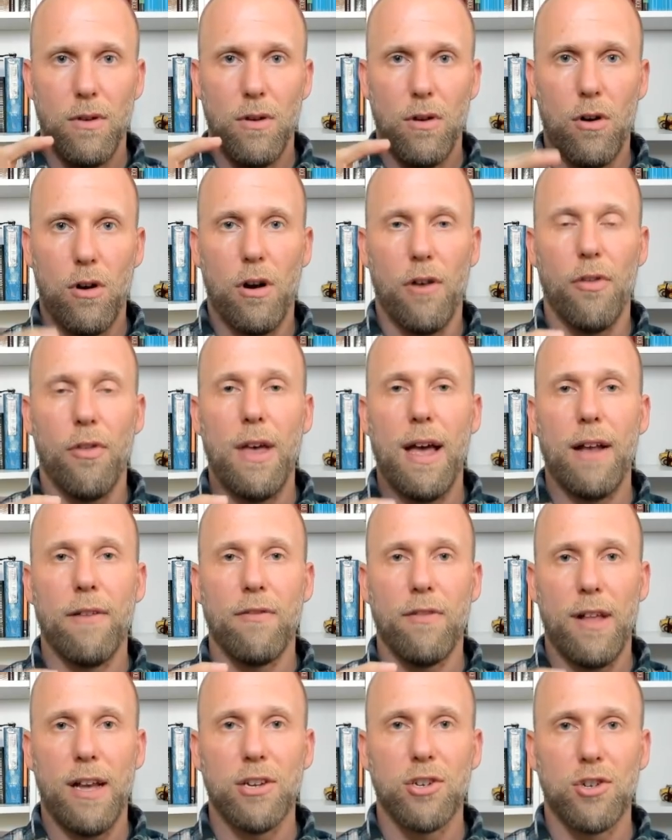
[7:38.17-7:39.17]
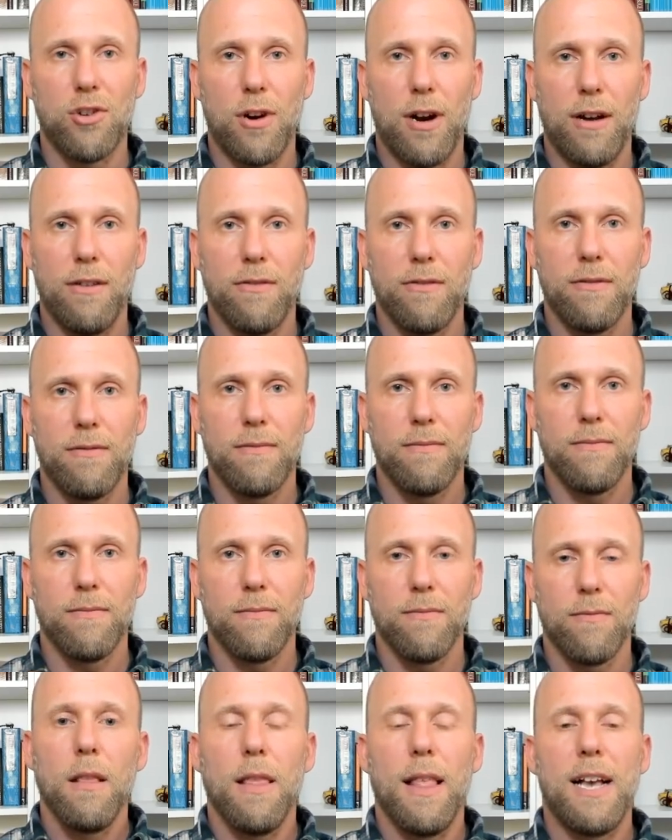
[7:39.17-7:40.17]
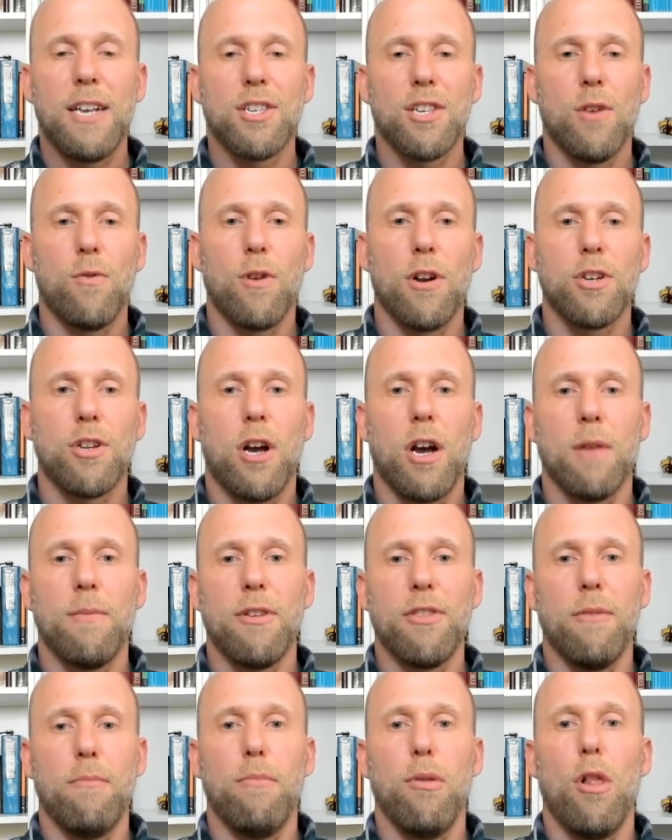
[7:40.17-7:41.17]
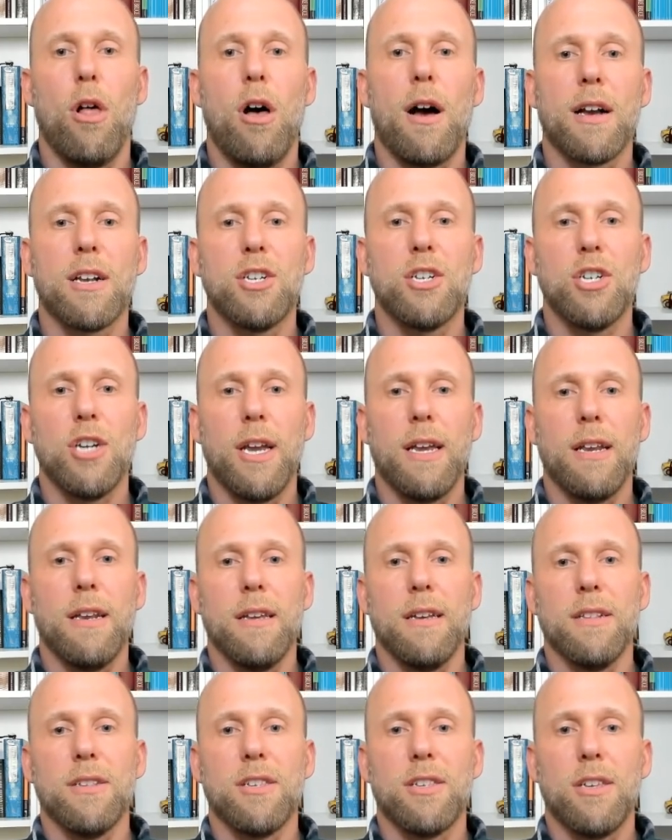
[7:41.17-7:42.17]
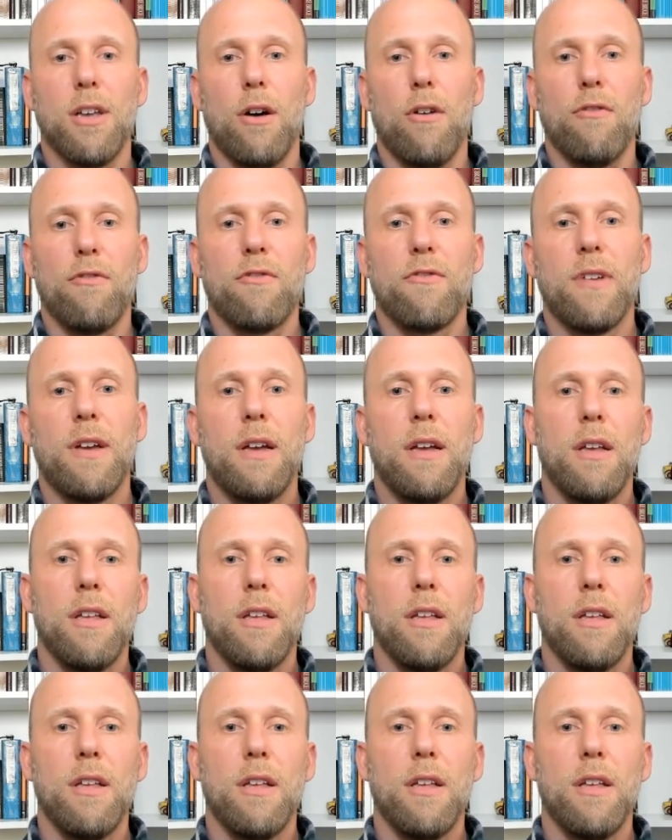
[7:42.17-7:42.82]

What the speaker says: on that flash drive. Last, I want to talk about the blockchain itself.